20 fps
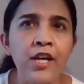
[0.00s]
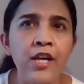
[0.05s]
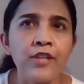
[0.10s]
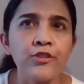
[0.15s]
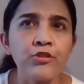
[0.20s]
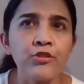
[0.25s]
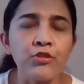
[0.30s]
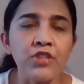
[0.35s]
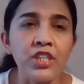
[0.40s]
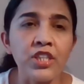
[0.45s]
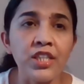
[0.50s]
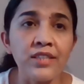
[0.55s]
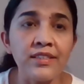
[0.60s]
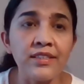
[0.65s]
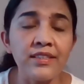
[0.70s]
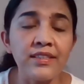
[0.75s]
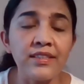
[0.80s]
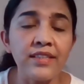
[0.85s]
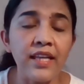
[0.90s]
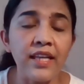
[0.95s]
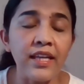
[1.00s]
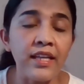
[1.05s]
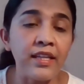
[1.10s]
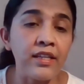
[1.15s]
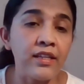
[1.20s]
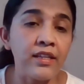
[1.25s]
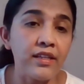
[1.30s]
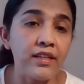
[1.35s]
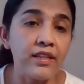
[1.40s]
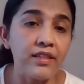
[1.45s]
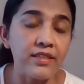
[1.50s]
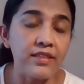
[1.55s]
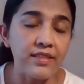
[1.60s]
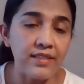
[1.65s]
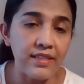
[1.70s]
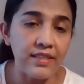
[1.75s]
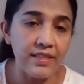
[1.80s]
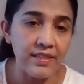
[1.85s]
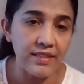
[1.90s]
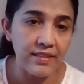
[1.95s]
So the nurses can
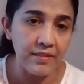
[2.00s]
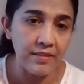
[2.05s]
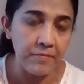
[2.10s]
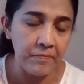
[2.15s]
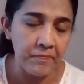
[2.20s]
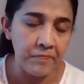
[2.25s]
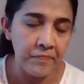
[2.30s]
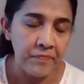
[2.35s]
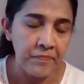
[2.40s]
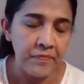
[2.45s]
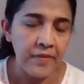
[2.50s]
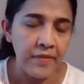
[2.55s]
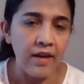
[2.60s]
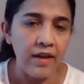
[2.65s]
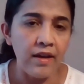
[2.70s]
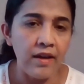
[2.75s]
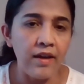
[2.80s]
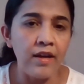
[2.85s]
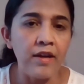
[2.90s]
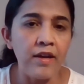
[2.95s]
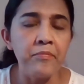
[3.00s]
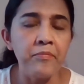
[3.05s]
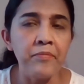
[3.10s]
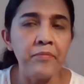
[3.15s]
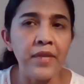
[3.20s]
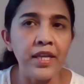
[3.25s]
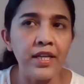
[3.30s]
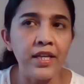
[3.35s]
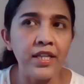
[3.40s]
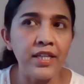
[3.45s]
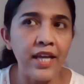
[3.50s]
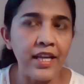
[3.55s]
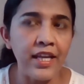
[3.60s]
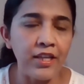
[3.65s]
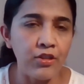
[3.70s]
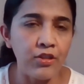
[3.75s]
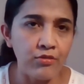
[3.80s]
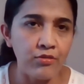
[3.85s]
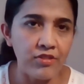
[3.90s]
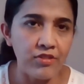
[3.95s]
assess, make a
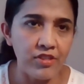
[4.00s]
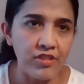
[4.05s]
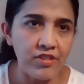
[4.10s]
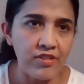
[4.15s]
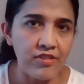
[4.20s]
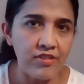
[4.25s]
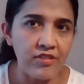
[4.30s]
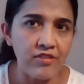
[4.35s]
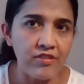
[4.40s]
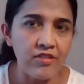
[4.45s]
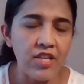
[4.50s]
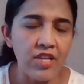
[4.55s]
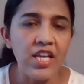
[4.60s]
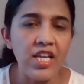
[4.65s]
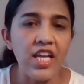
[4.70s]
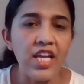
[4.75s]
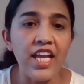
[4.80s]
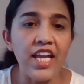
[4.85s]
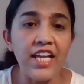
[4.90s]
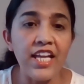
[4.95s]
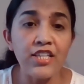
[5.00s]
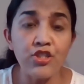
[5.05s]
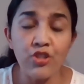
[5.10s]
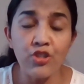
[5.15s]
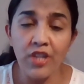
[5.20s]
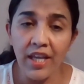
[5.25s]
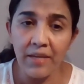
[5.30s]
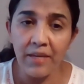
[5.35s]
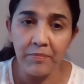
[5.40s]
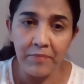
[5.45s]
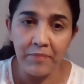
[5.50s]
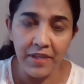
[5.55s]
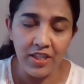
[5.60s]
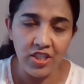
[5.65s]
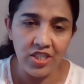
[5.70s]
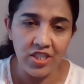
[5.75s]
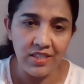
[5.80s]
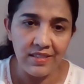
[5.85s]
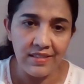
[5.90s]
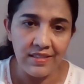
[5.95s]
diagnosis, educate
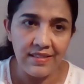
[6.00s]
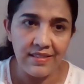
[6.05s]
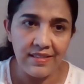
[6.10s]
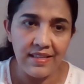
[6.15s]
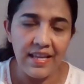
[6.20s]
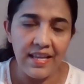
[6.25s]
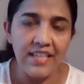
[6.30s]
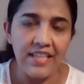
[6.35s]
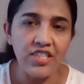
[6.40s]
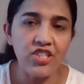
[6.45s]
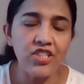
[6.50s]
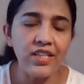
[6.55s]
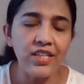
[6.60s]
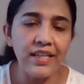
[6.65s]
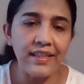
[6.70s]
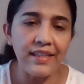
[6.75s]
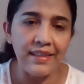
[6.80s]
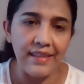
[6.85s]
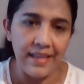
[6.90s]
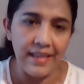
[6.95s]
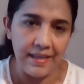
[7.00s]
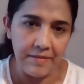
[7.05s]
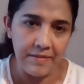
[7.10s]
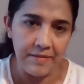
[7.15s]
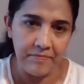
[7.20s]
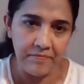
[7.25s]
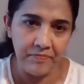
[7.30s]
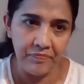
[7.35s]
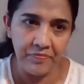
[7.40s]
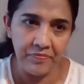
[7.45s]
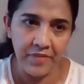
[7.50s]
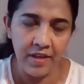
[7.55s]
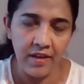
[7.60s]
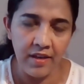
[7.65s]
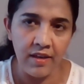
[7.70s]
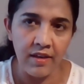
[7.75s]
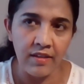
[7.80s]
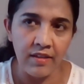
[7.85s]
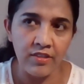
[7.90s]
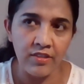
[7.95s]
patients and treat them.
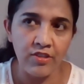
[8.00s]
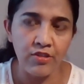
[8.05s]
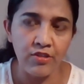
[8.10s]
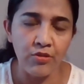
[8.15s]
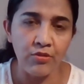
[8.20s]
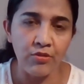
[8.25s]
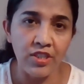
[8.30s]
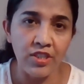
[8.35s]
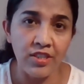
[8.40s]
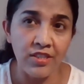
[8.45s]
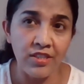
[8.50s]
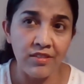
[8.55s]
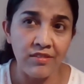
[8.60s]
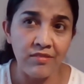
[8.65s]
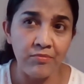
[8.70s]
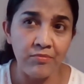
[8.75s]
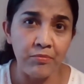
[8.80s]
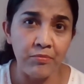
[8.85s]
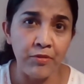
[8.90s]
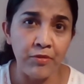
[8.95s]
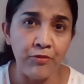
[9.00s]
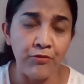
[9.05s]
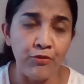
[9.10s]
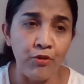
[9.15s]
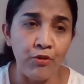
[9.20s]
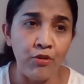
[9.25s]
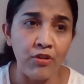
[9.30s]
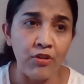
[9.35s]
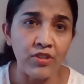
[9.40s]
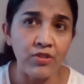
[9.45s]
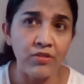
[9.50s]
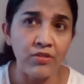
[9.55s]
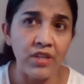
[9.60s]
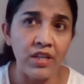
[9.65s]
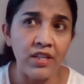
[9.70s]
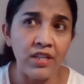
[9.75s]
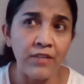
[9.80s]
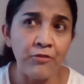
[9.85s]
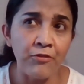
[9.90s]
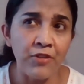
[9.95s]
So this is before, so there
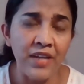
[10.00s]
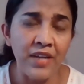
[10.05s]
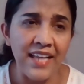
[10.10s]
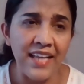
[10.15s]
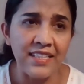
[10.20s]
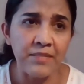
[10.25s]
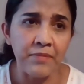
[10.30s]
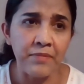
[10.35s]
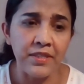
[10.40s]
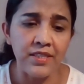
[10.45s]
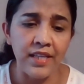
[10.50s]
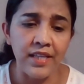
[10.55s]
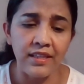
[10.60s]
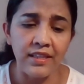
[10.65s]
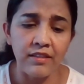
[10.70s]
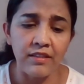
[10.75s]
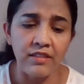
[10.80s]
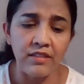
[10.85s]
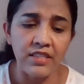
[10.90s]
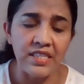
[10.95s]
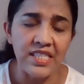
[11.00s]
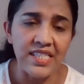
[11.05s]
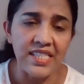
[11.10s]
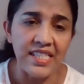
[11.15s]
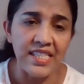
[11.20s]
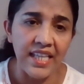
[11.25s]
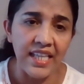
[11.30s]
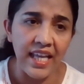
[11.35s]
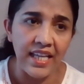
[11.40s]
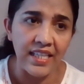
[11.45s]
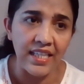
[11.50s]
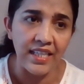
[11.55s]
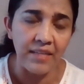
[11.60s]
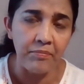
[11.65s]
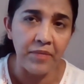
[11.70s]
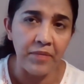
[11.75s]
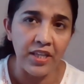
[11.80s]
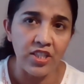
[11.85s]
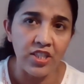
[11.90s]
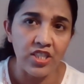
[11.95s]
are different aspects. Like in
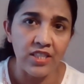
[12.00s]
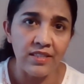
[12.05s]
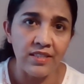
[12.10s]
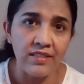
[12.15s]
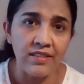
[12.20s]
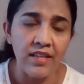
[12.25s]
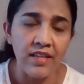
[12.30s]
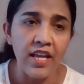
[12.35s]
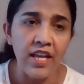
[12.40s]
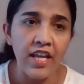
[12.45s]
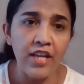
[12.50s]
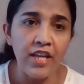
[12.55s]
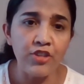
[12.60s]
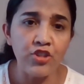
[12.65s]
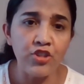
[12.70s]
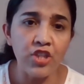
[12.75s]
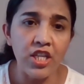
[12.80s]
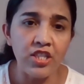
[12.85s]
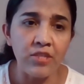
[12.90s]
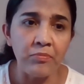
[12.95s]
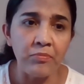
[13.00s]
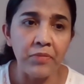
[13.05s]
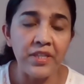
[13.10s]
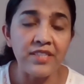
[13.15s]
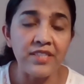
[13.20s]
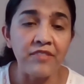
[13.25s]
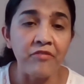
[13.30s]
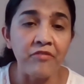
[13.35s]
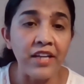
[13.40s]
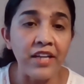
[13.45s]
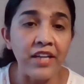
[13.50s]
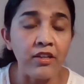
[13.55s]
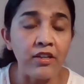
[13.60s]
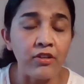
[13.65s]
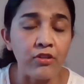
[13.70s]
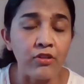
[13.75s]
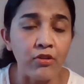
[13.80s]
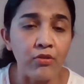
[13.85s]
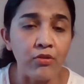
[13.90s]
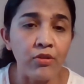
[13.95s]
CKD patients, education plays a vital
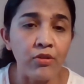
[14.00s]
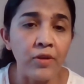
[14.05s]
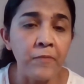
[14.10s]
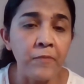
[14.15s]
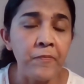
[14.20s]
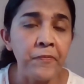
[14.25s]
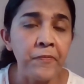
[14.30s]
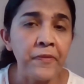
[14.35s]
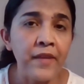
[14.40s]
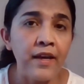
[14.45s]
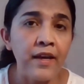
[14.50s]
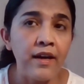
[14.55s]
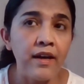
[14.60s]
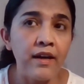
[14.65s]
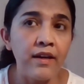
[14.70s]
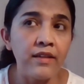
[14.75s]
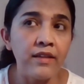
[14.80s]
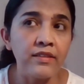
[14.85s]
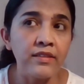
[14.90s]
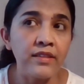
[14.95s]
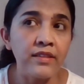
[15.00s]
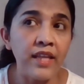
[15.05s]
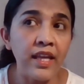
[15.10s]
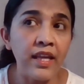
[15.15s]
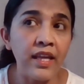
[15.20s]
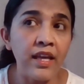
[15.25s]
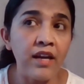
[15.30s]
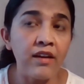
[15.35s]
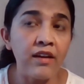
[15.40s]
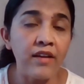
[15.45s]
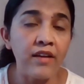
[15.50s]
role, and they are